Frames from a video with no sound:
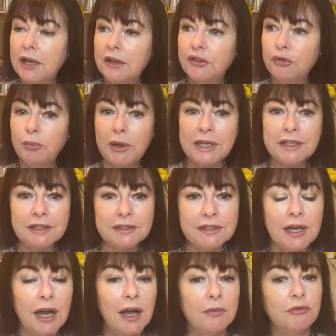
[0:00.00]
spending
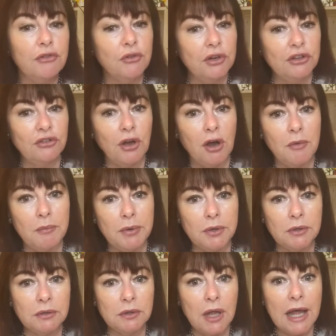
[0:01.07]
time, for
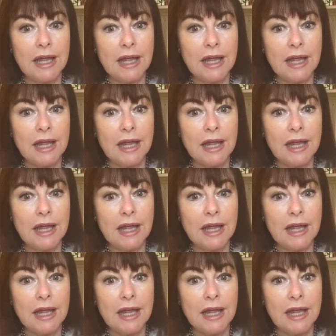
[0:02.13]
example,